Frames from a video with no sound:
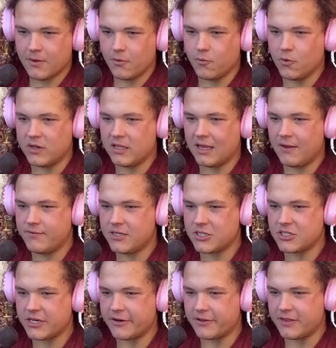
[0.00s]
Would love to
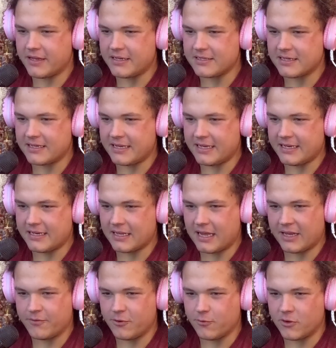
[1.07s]
share things again
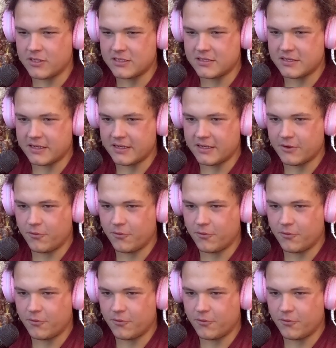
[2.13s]
like we once did.